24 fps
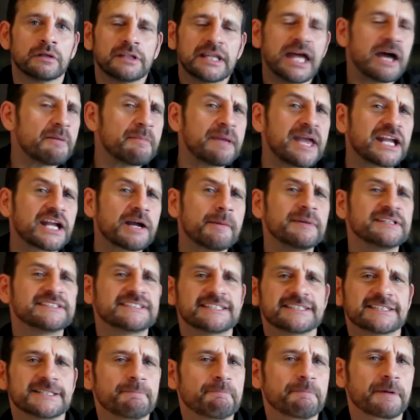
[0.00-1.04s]
Now it may come as
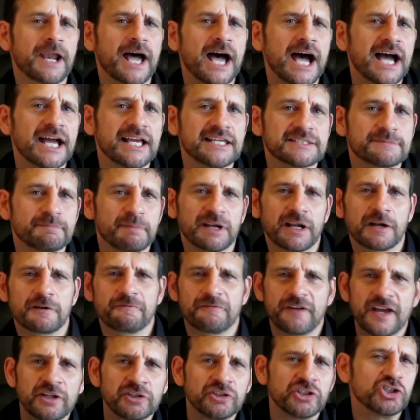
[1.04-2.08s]
a surprise, but our
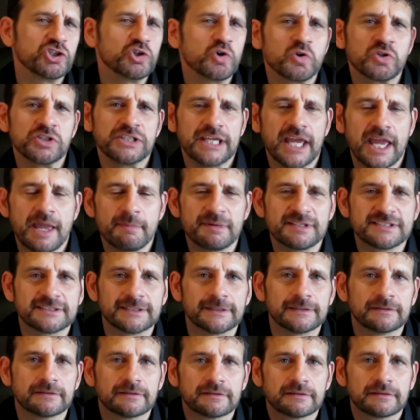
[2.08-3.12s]
founder Jon
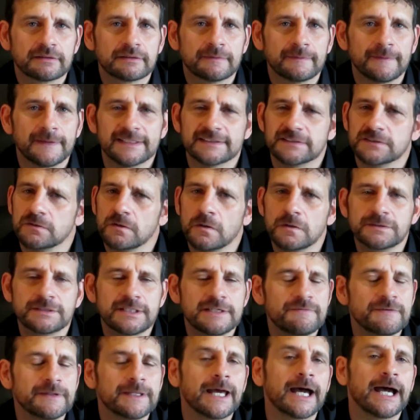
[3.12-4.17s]
Jameson is not
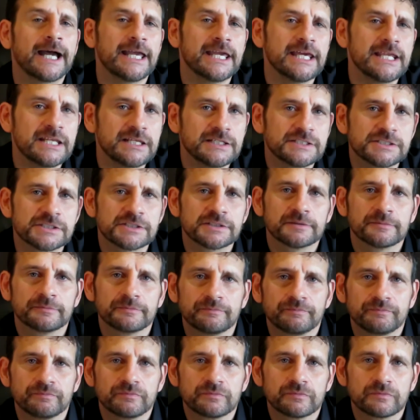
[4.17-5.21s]
even Irish.
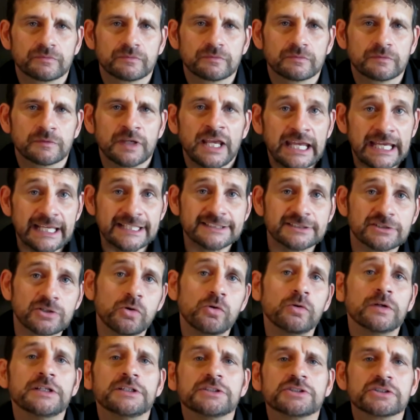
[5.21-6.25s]
He's
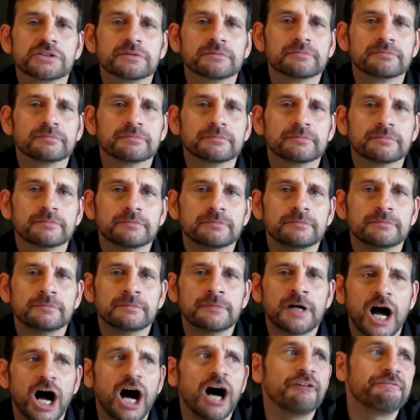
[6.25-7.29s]
Scottish.
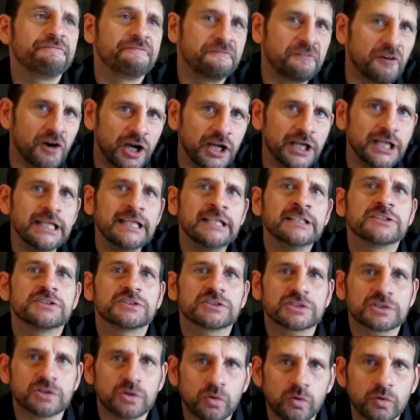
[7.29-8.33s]
A fucking
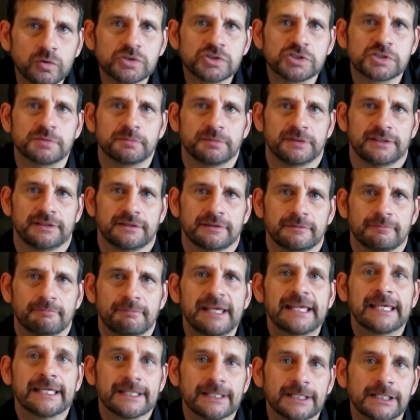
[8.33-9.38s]
Scotchman
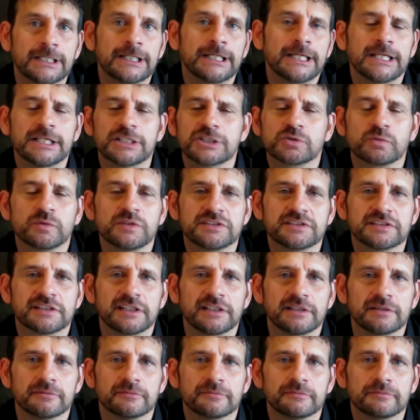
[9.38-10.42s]
making Irish
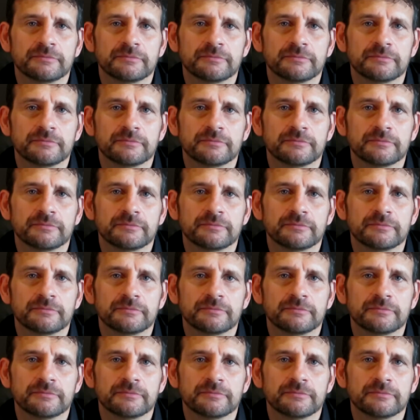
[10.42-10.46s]
whisky.